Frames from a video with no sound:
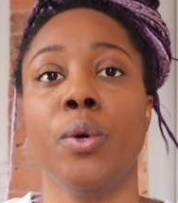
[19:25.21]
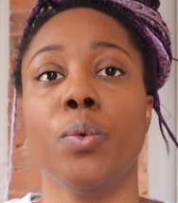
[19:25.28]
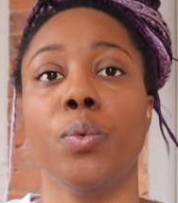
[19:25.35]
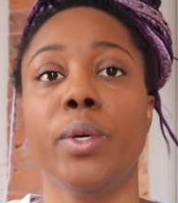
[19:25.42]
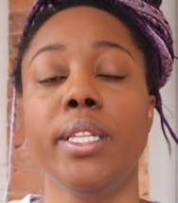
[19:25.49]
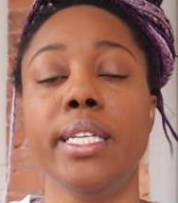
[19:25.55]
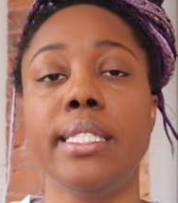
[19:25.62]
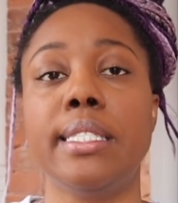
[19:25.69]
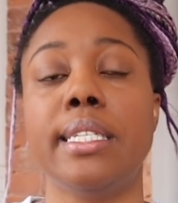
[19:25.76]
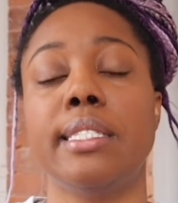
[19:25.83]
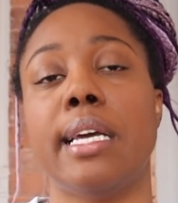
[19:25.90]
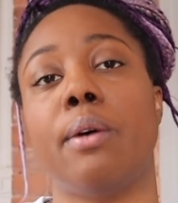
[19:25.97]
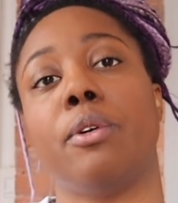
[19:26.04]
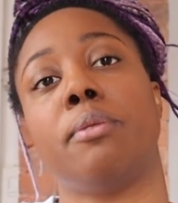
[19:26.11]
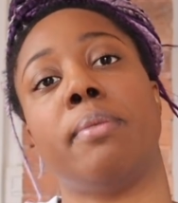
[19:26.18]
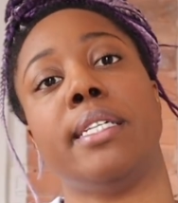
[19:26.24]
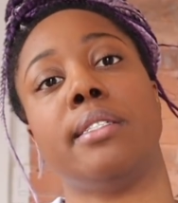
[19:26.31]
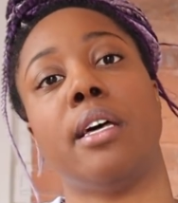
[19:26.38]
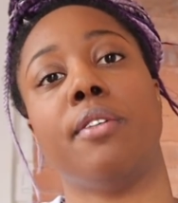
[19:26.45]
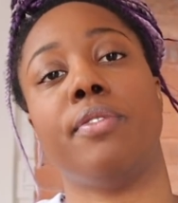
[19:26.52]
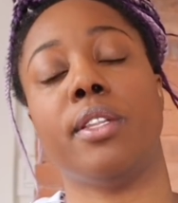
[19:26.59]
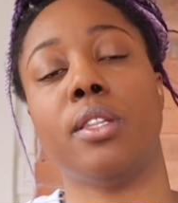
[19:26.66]
really sit down with
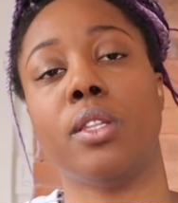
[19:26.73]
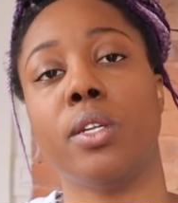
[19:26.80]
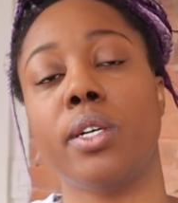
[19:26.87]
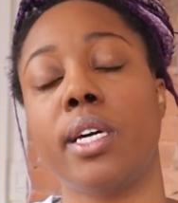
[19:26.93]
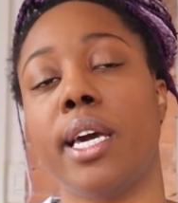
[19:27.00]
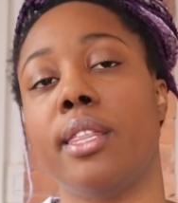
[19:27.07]
myself and look